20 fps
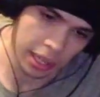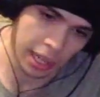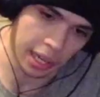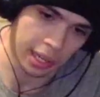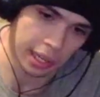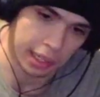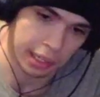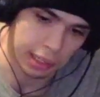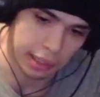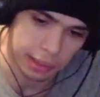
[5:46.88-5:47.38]
I
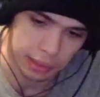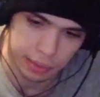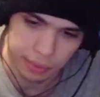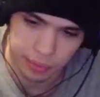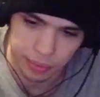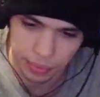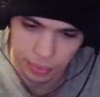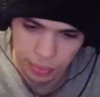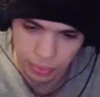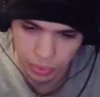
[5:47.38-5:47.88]
like it.
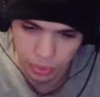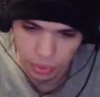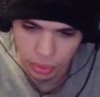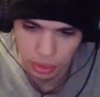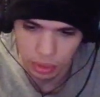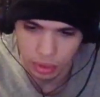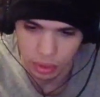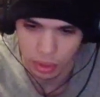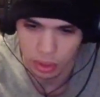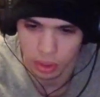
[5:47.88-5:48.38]

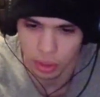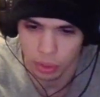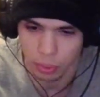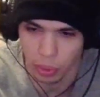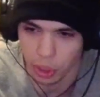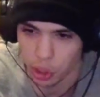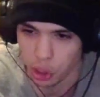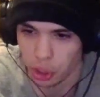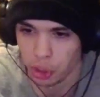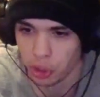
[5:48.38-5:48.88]

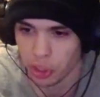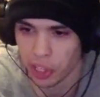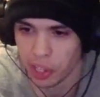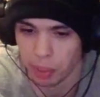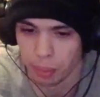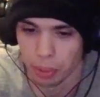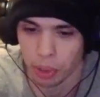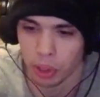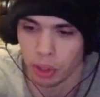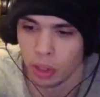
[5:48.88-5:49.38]
Original
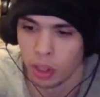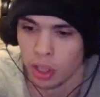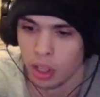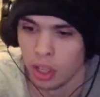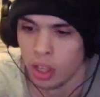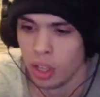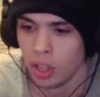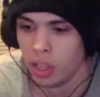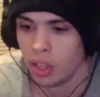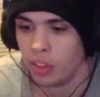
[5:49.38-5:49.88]
Dragon Ball.
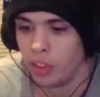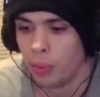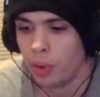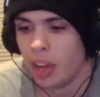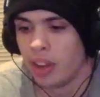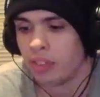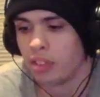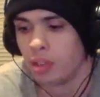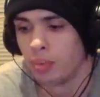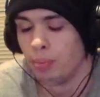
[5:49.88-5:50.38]
Then
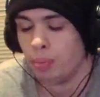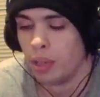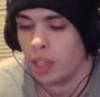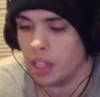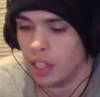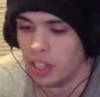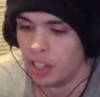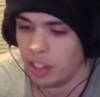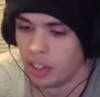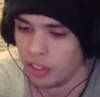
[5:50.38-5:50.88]
we have some
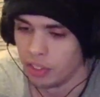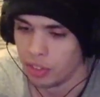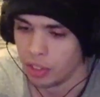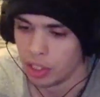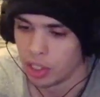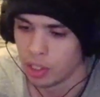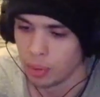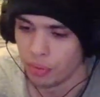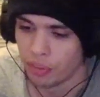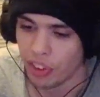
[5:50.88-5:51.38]

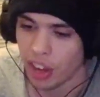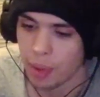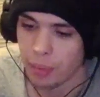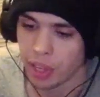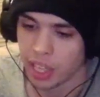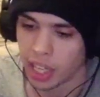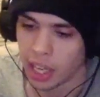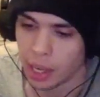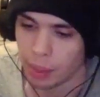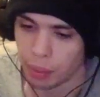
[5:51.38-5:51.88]

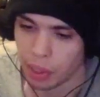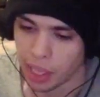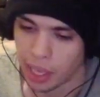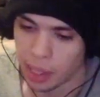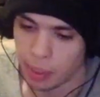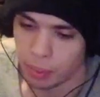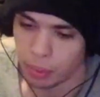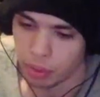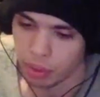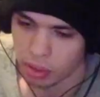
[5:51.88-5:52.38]
Famicom
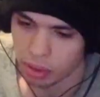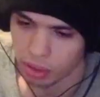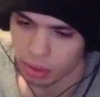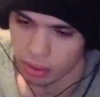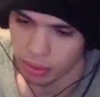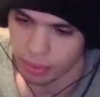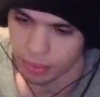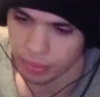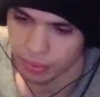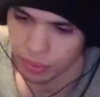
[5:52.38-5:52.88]
games.
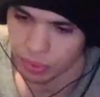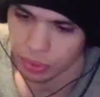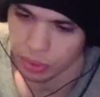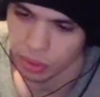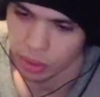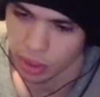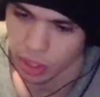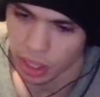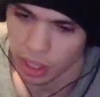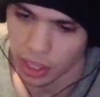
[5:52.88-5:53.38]

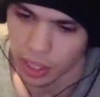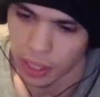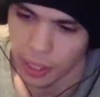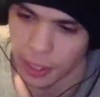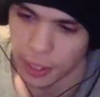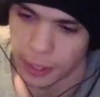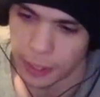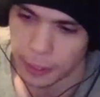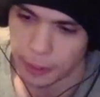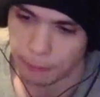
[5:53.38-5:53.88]

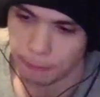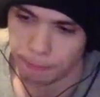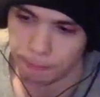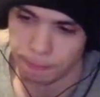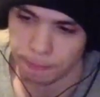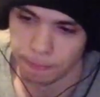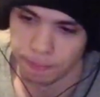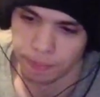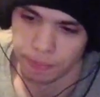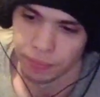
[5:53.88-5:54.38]
Um,
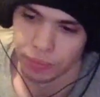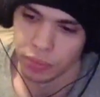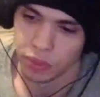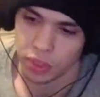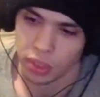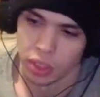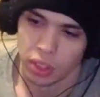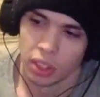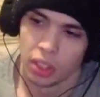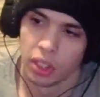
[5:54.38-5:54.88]

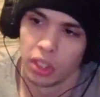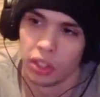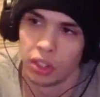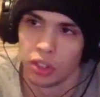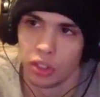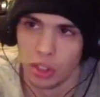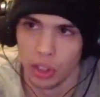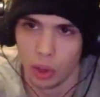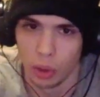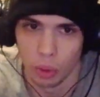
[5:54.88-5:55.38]

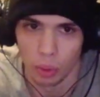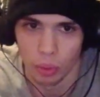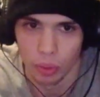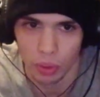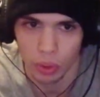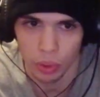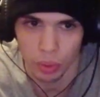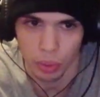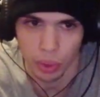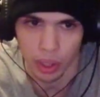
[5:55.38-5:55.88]
so
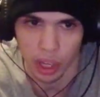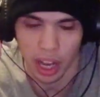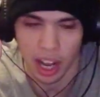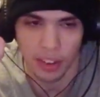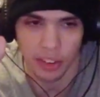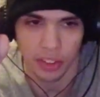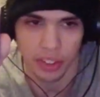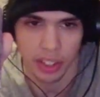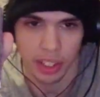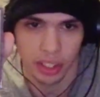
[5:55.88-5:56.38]

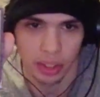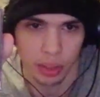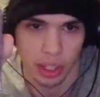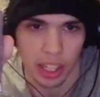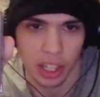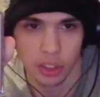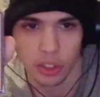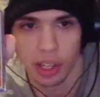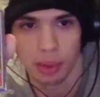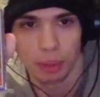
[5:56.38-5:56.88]
obviously you
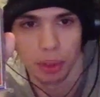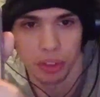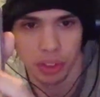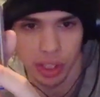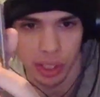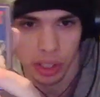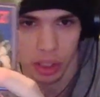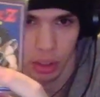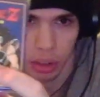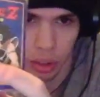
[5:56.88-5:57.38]
got Dragon Ball
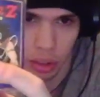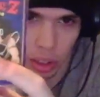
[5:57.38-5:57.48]
Z.